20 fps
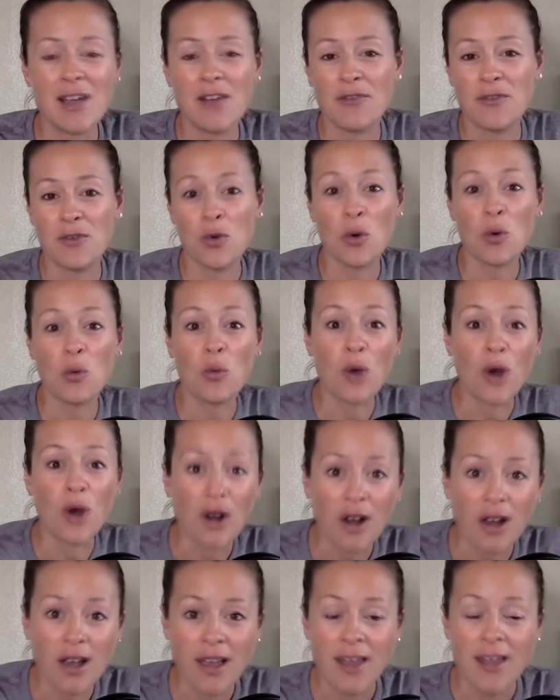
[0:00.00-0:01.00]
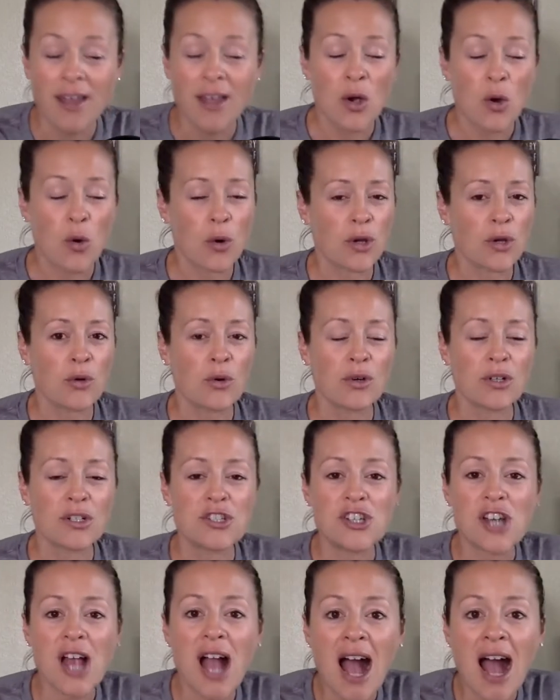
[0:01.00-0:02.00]
of your work or your
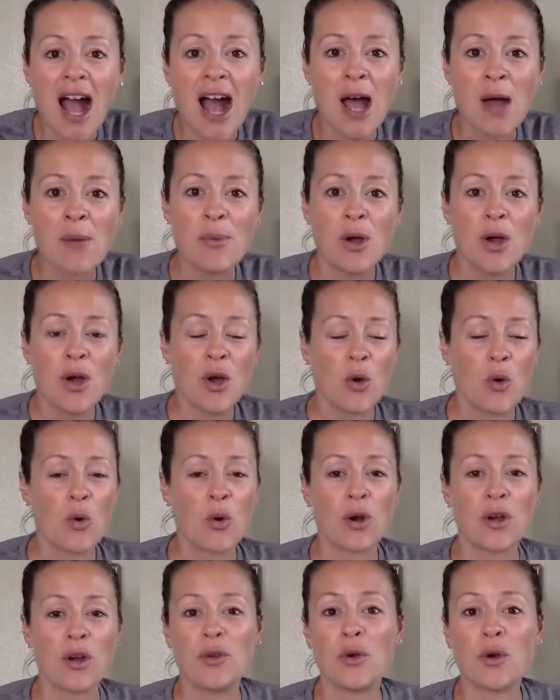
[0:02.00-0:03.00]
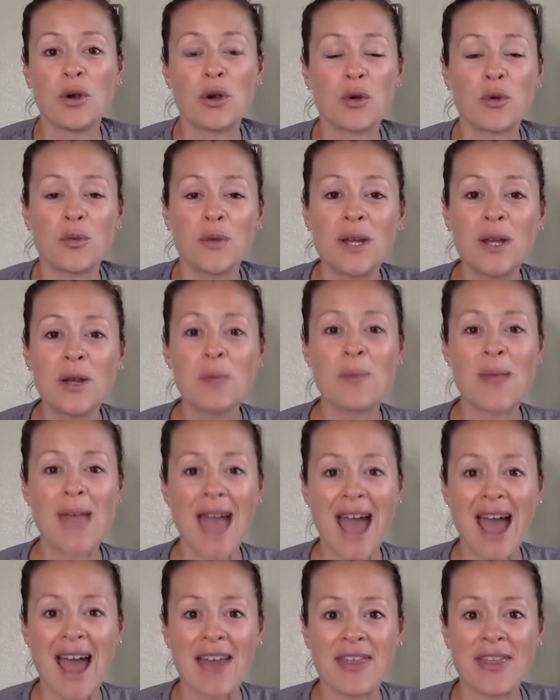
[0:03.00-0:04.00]
job or your career
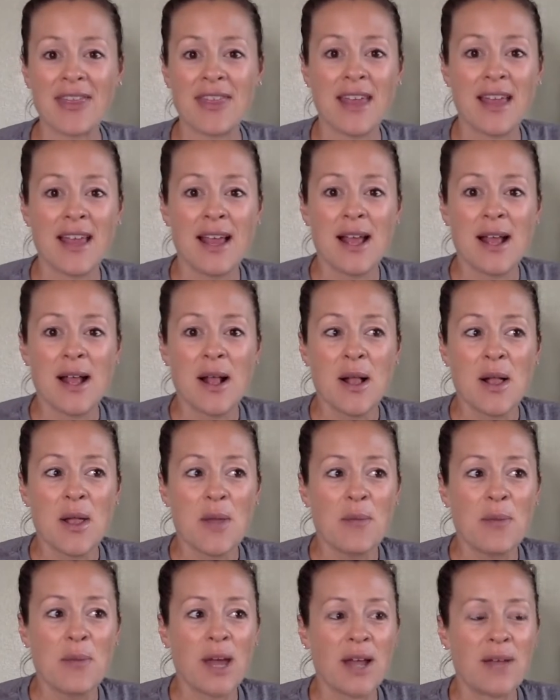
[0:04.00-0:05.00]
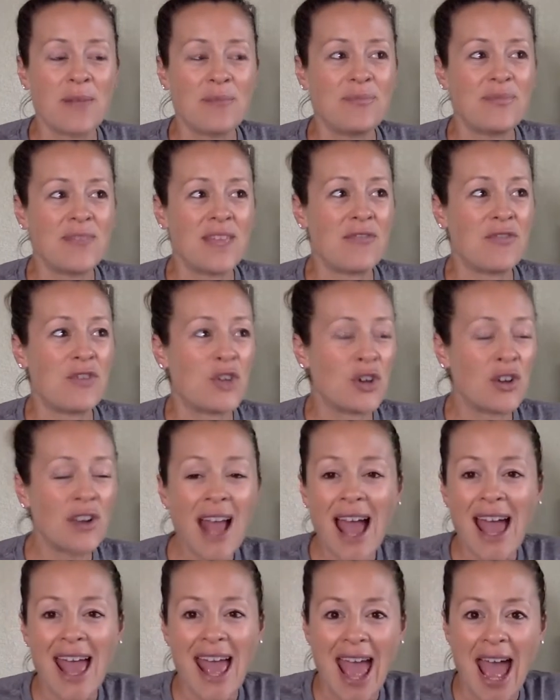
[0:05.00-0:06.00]
path. But if you're
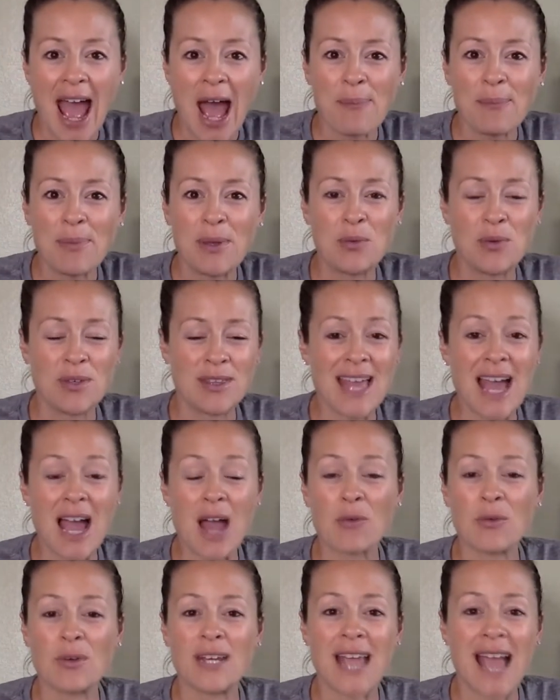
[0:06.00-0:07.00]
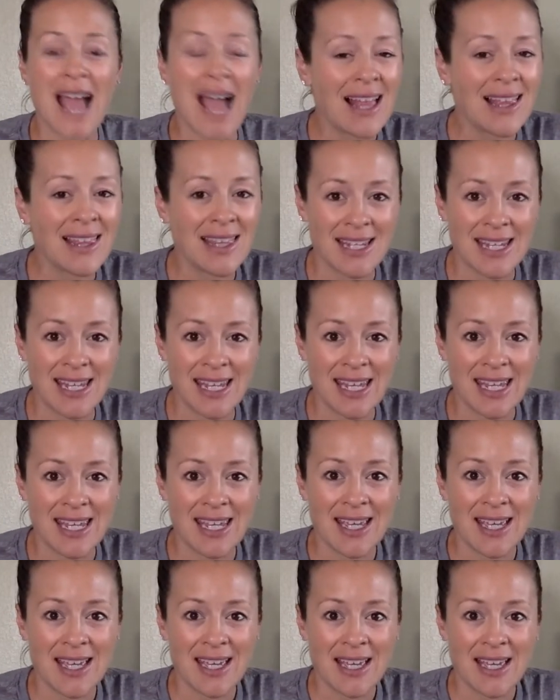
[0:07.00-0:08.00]
not happy with that reality,
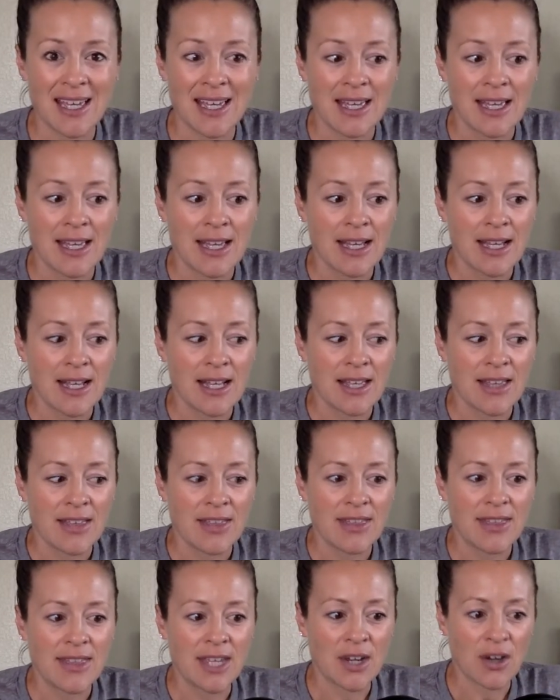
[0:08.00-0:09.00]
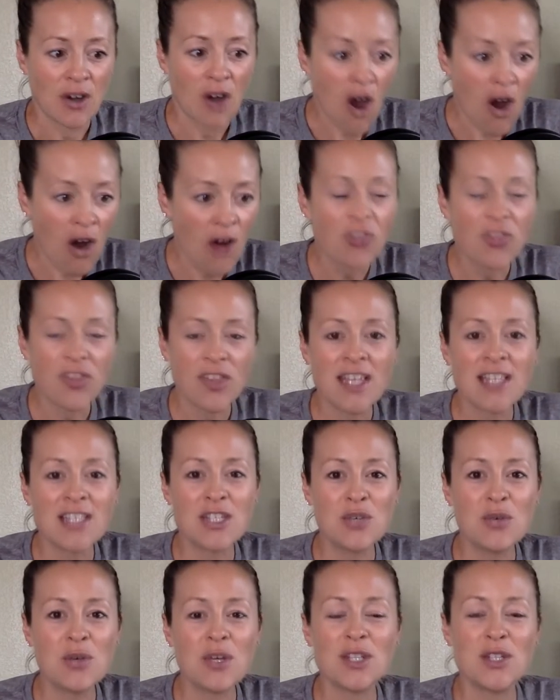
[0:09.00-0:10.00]
there are
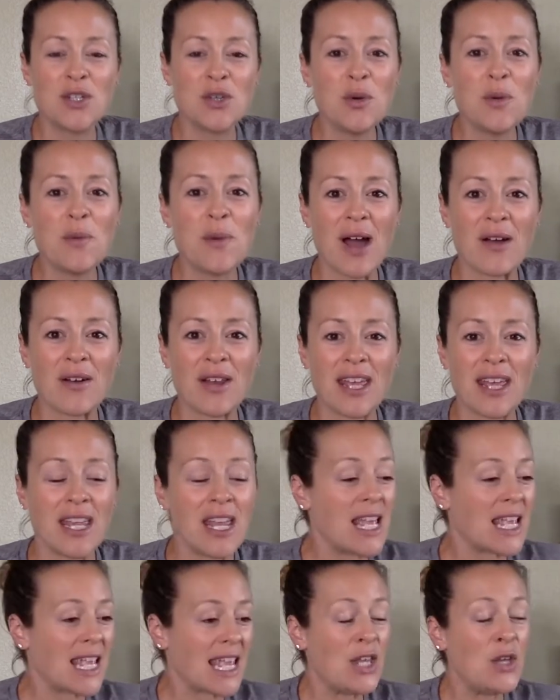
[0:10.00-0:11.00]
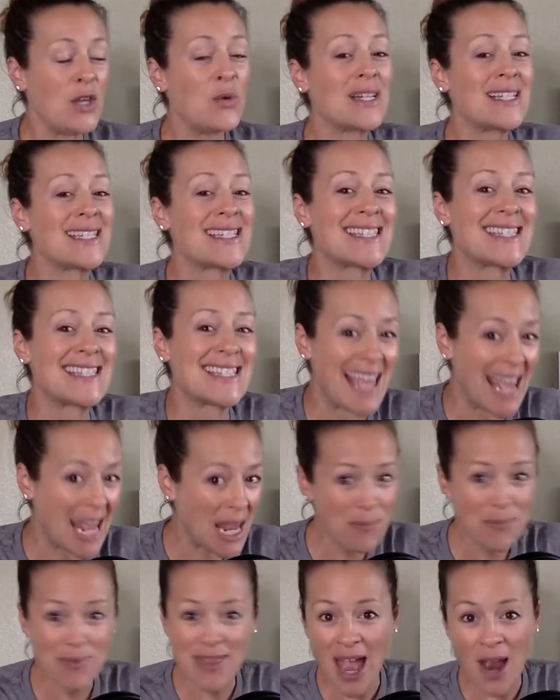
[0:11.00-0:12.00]
things you can do about it. Can you
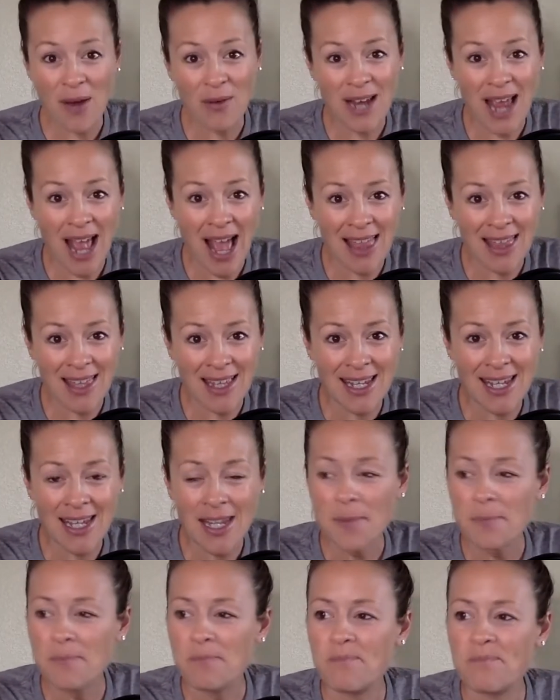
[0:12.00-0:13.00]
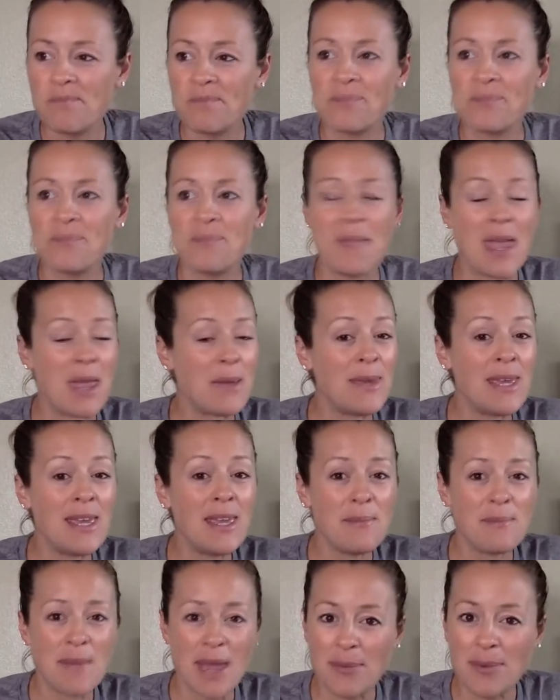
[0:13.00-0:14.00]
escape that reality?
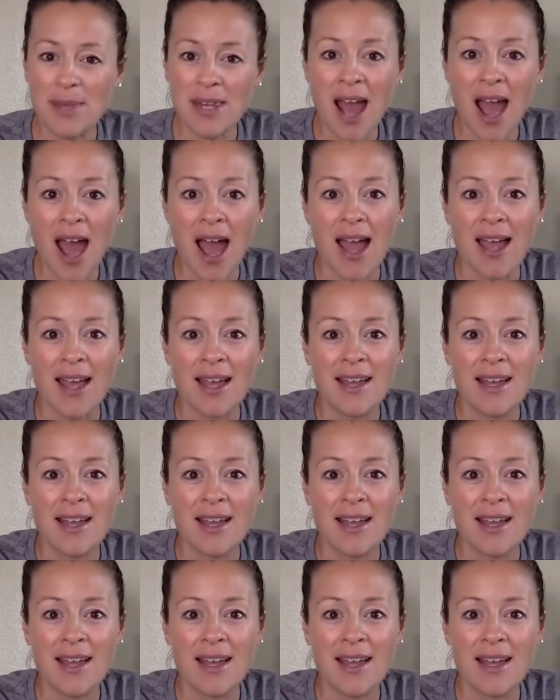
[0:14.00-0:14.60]
Maybe, maybe not,